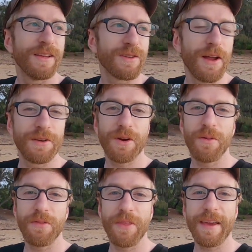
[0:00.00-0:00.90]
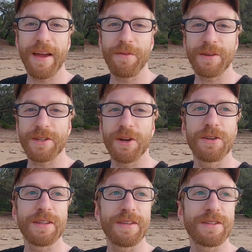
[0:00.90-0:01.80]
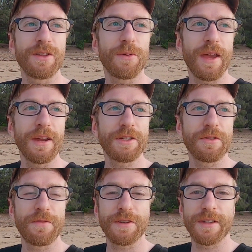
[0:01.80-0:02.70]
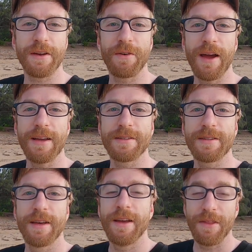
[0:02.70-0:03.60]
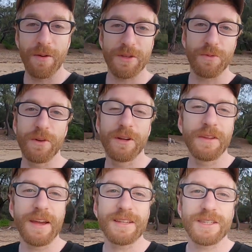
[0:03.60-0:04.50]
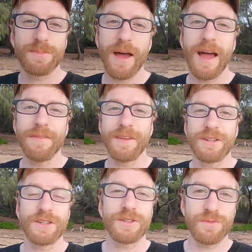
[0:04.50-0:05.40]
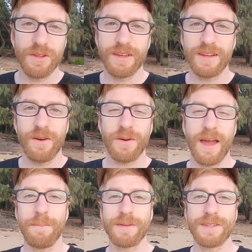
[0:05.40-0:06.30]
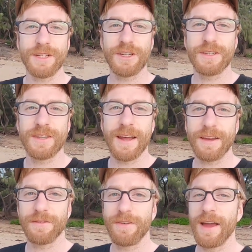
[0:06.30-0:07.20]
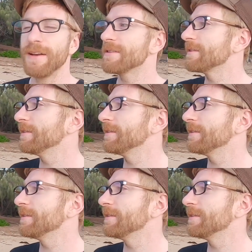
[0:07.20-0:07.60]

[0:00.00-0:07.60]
So I don't think I'll return to this location for sunrise. Though it's a real nice spot, there's just really no compositions that I could find.